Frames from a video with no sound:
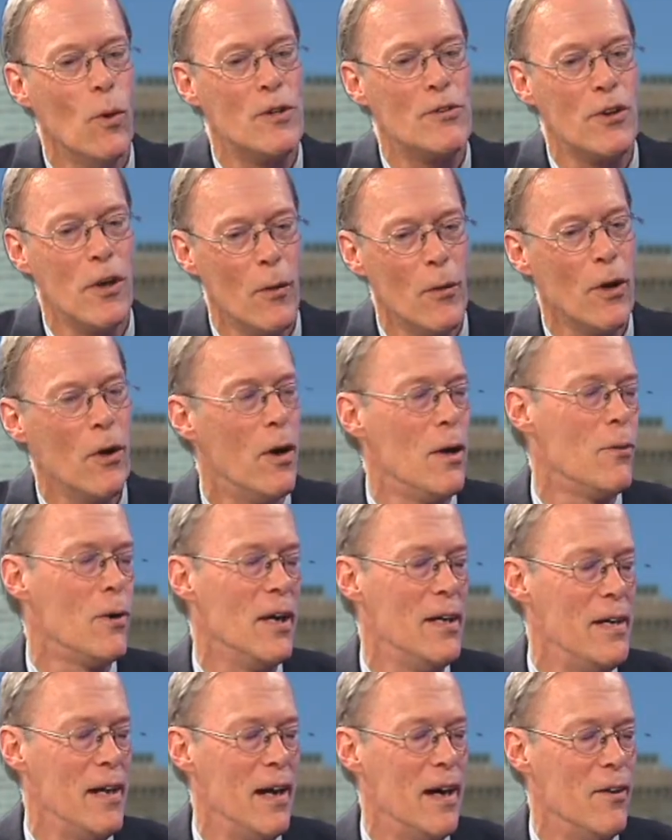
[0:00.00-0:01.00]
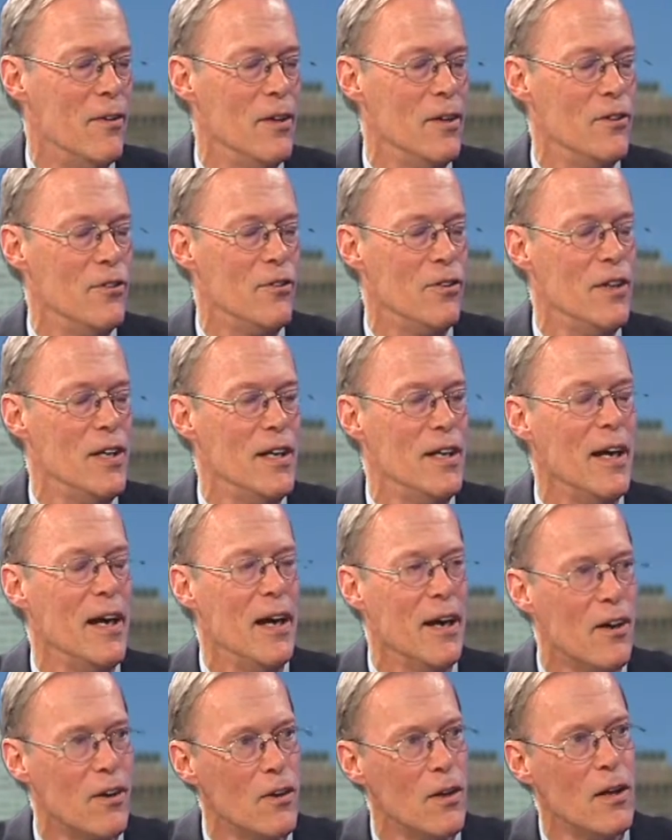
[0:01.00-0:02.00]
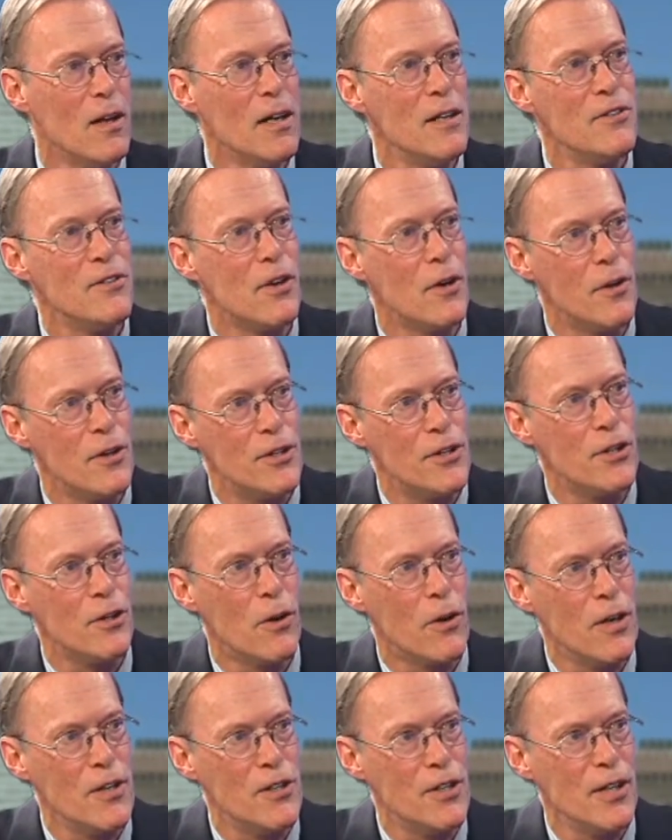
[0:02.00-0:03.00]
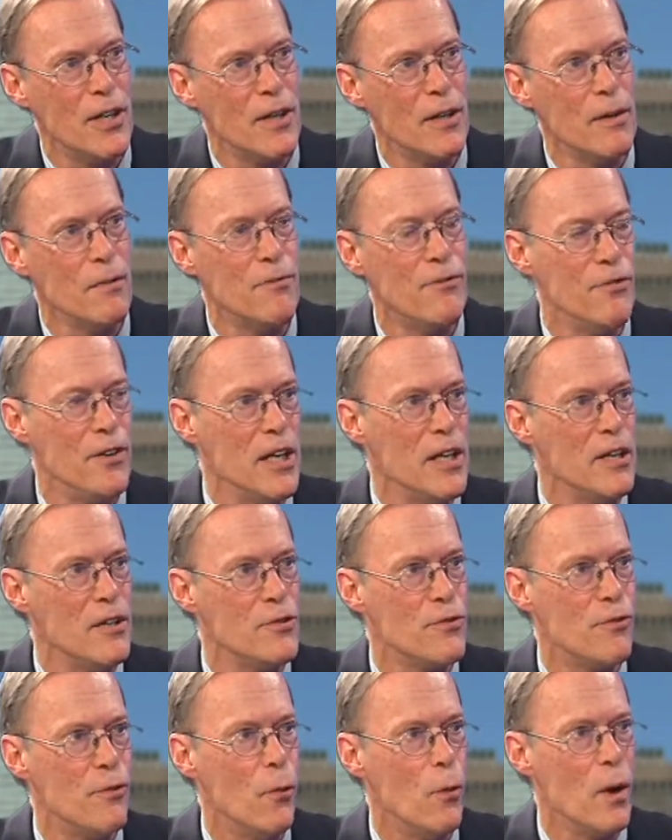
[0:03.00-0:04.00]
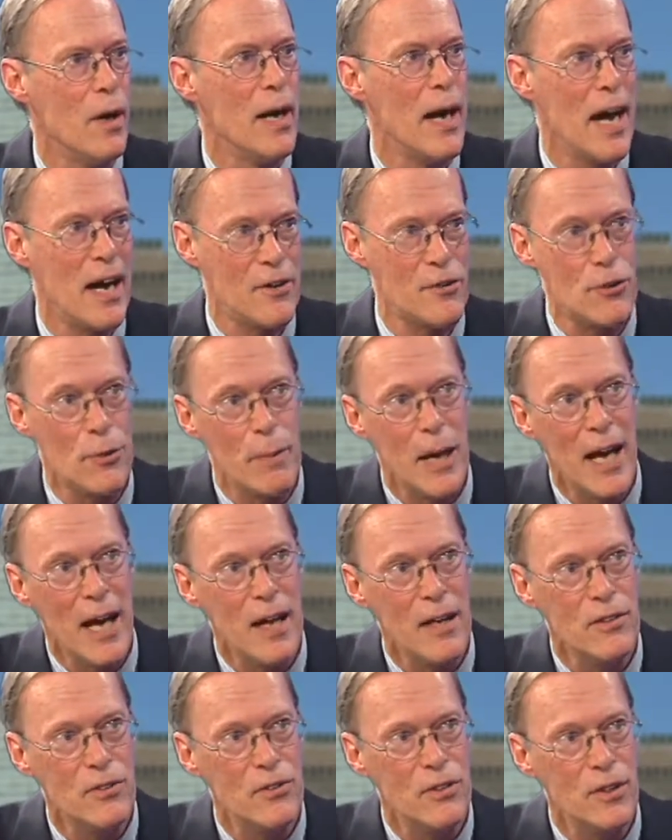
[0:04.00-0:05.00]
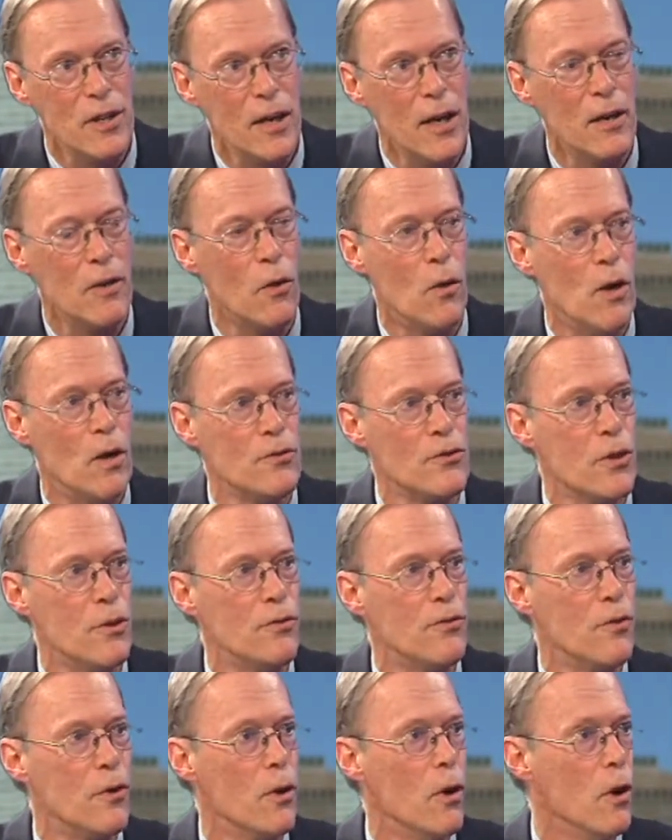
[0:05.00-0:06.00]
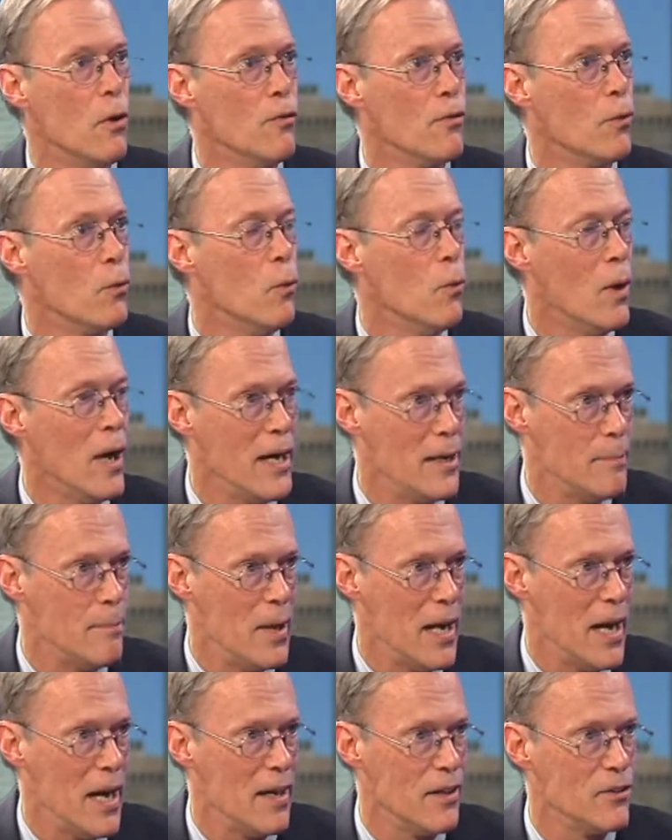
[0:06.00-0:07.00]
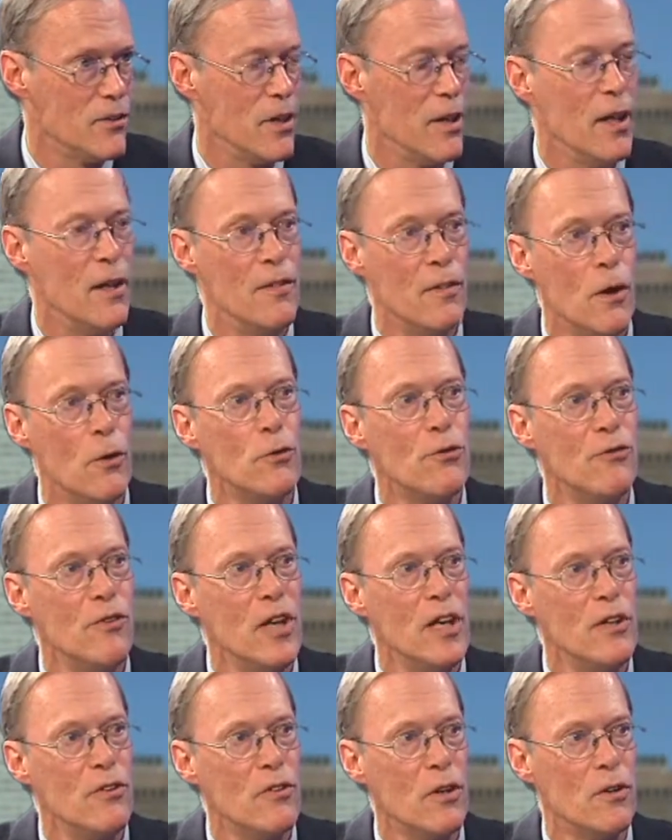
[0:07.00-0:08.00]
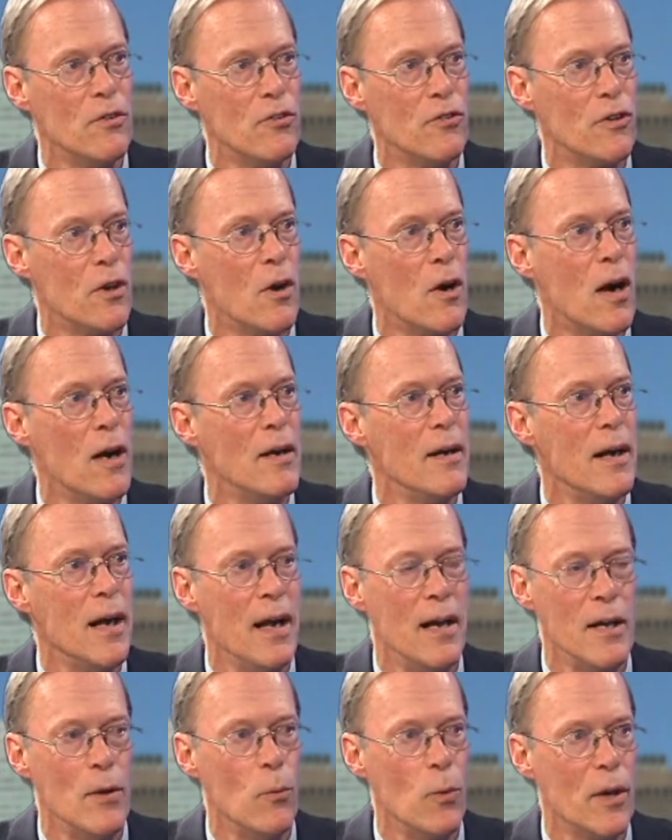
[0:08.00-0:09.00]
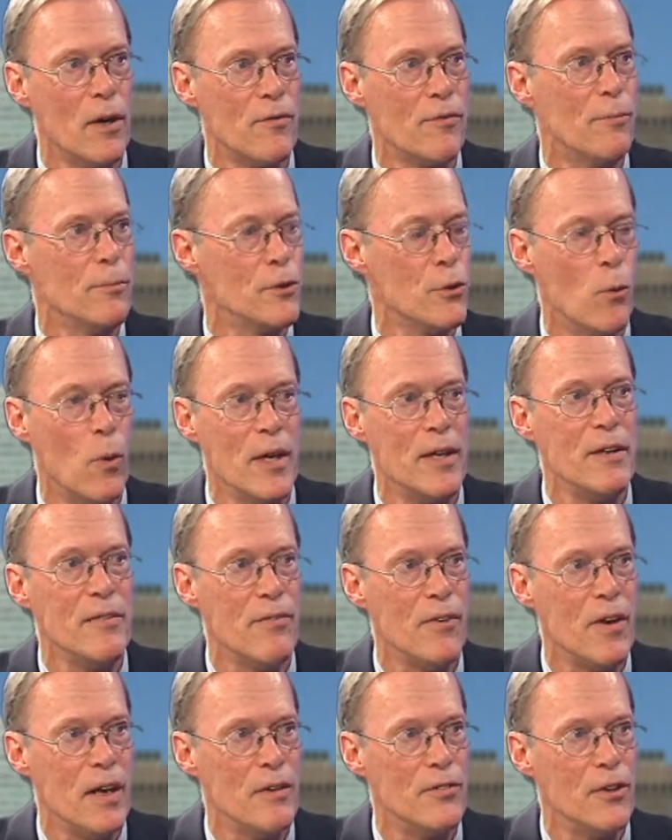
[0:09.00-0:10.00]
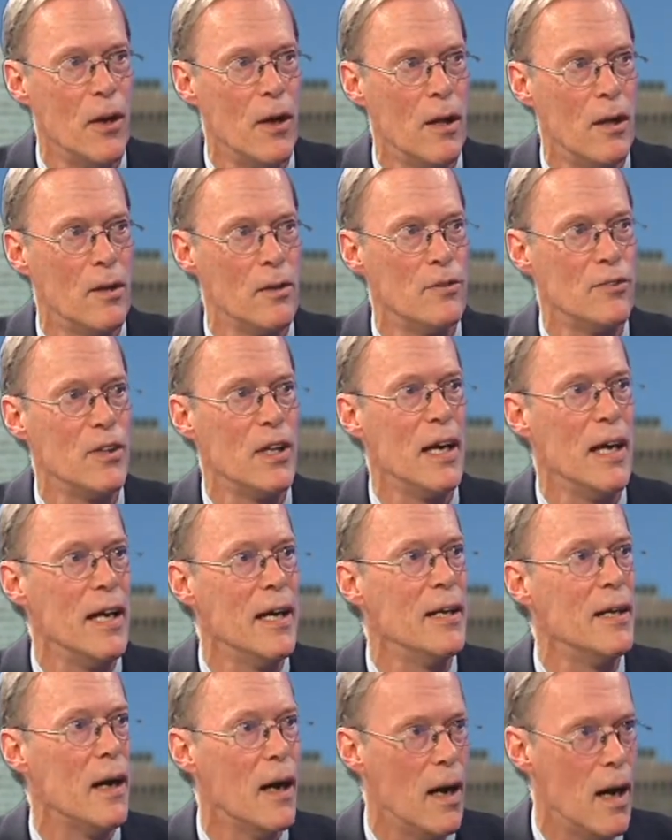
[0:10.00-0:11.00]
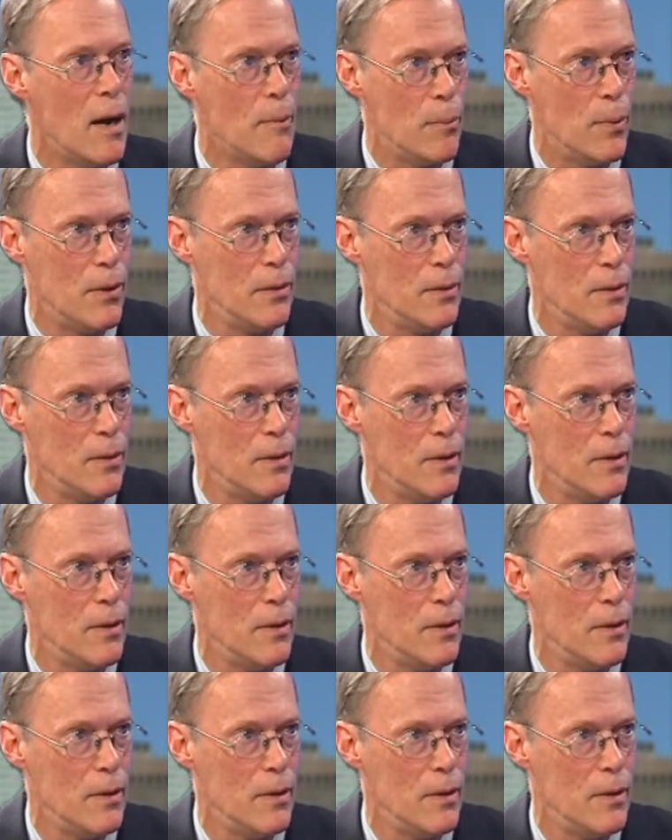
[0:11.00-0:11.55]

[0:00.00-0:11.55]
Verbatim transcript: what's going on right now is the airlines are charging fees for extra bags and also for overweight bags, and those fees can start anywhere from twenty-five dollars and up.